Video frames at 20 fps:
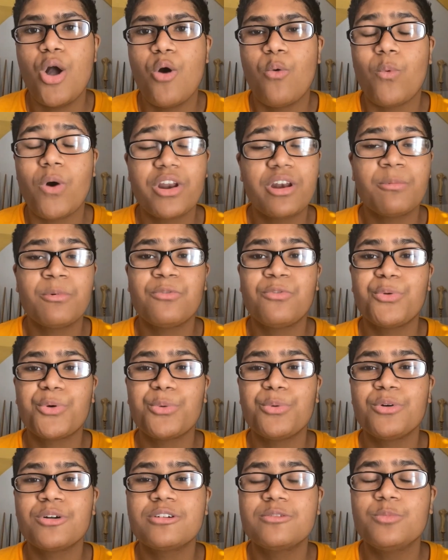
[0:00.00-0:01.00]
Wand number 4
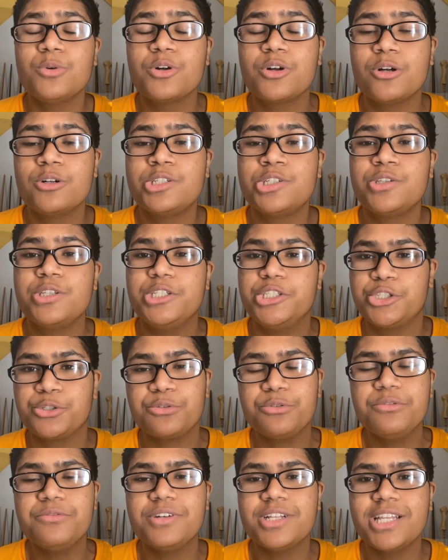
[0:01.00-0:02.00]
will go to the
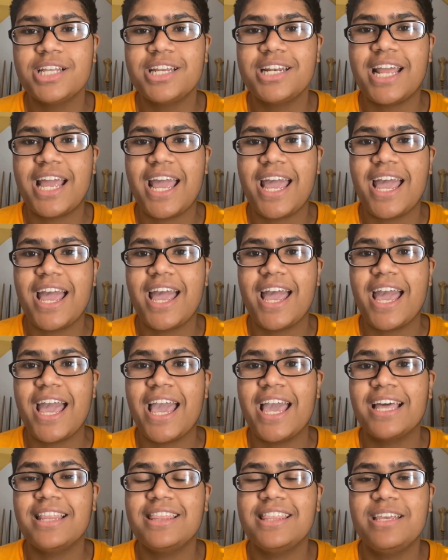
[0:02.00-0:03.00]
true villain
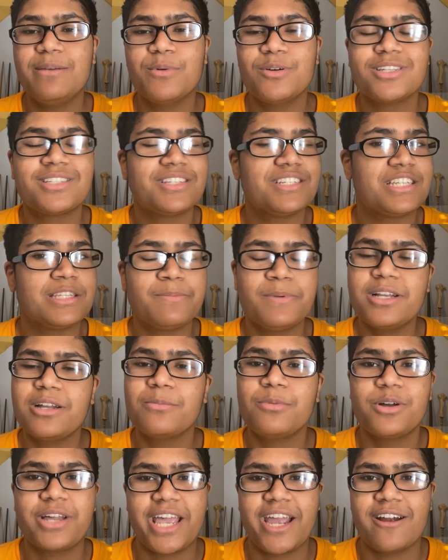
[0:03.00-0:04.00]
and the most
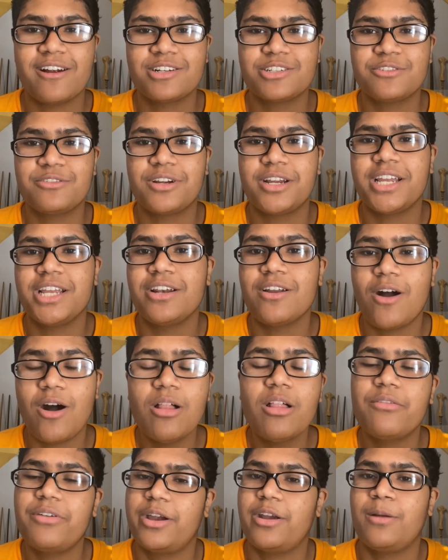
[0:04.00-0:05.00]
despicable character in
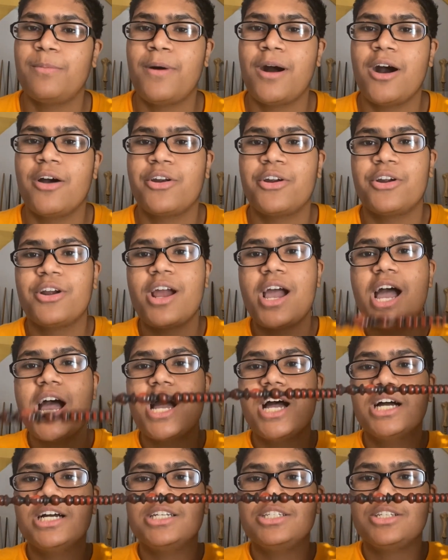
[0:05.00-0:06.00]
all of Harry Potter,
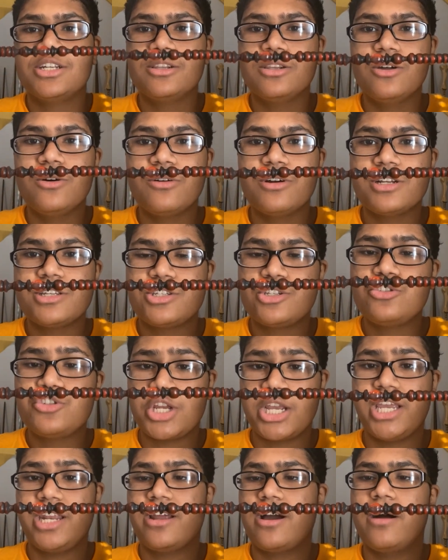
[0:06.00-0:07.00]
Dolores
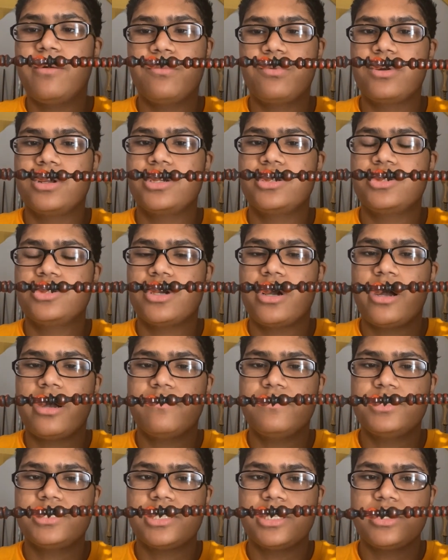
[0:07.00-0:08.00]
Jane Umbridge.
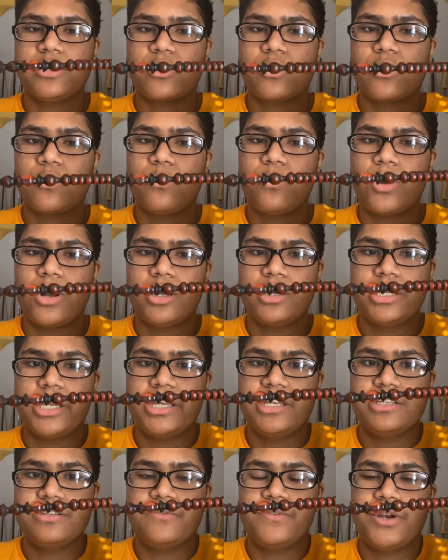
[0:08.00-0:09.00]
Obviously, her wand
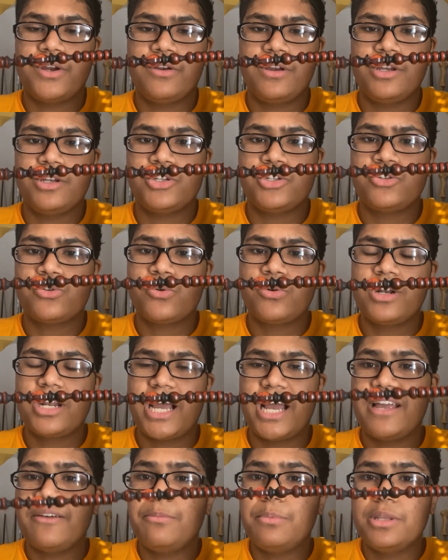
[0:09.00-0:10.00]
is very short.
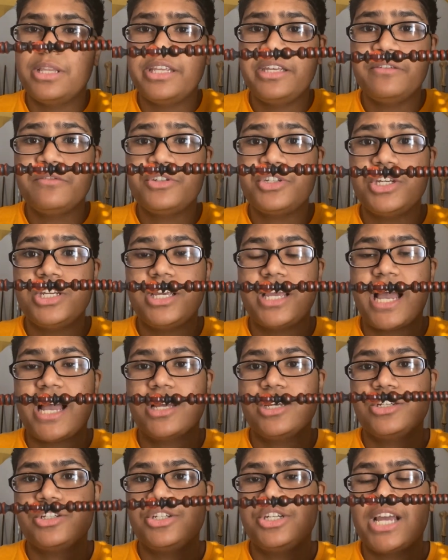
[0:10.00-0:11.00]
I believe she
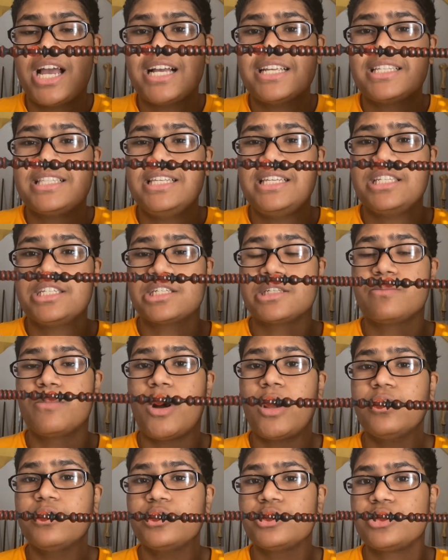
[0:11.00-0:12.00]
has the
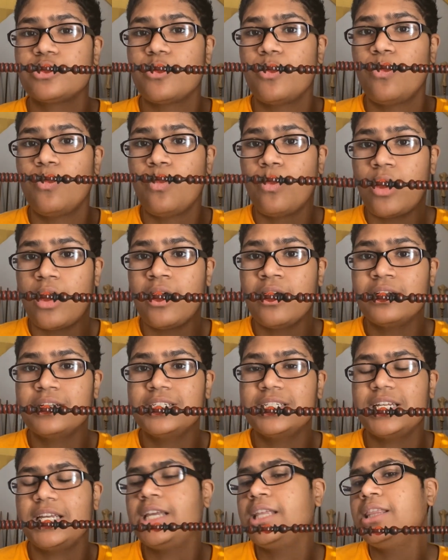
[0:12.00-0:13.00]
smallest
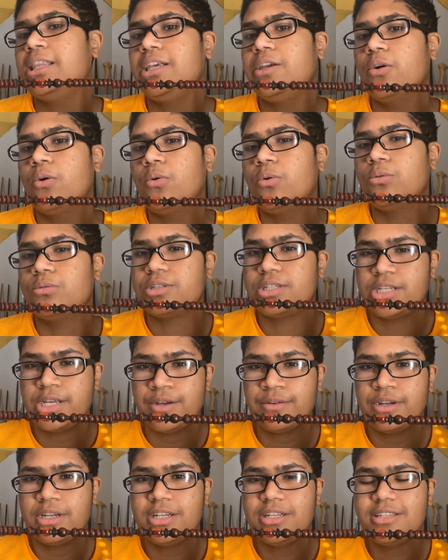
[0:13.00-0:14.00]
wand in the whole
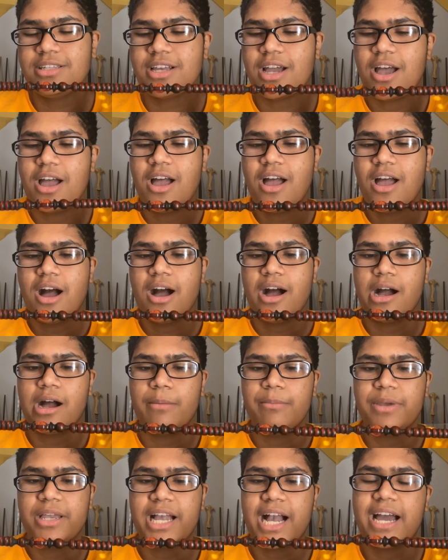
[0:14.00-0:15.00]
series.
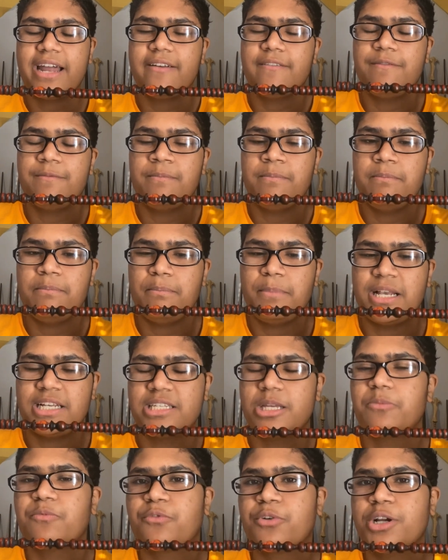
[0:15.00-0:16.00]
It kind of
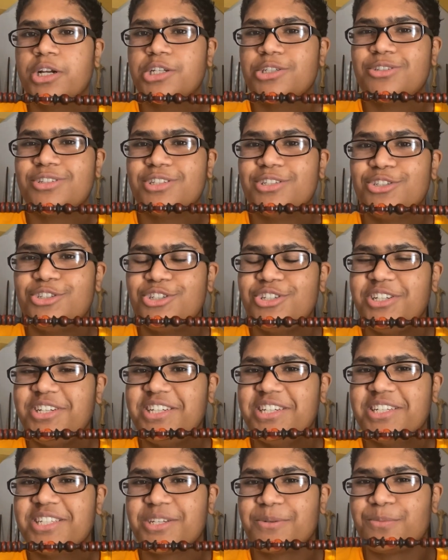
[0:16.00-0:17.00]
makes up for it since she
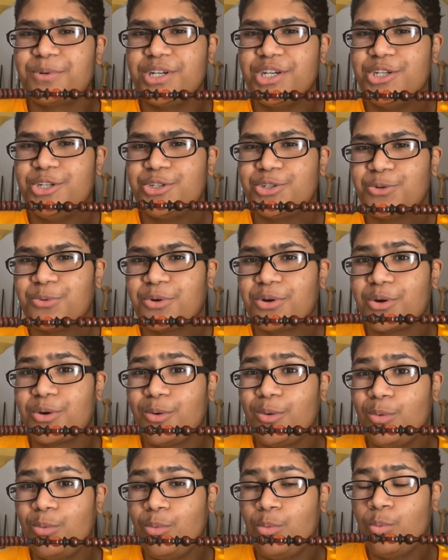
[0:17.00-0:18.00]
is a pretty short
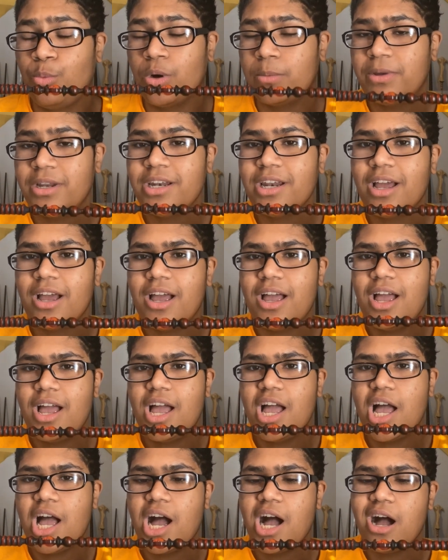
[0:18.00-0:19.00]
woman.
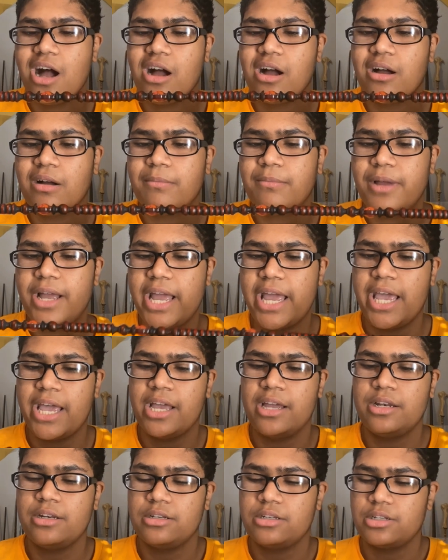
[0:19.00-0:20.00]

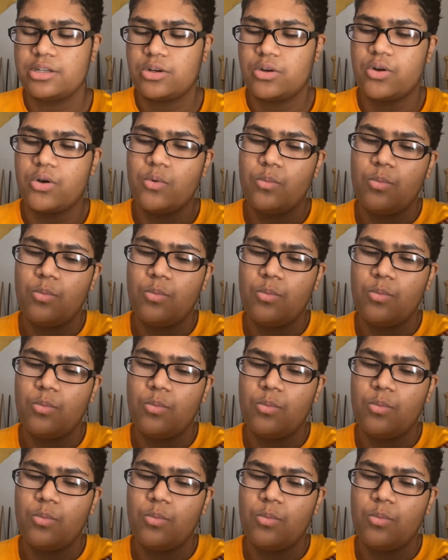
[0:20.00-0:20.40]
And her